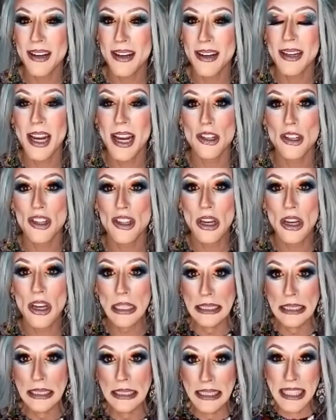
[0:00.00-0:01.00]
And I just
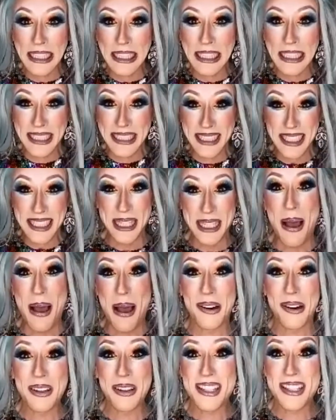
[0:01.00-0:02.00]
smiled
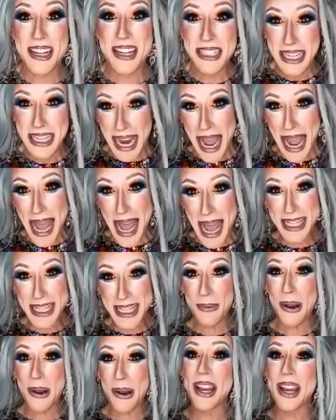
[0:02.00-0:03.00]
and said, yes.
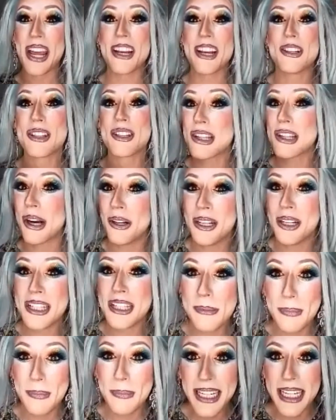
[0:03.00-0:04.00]
Well, and I just started
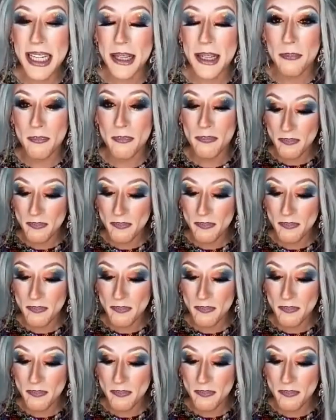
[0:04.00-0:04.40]
speaking.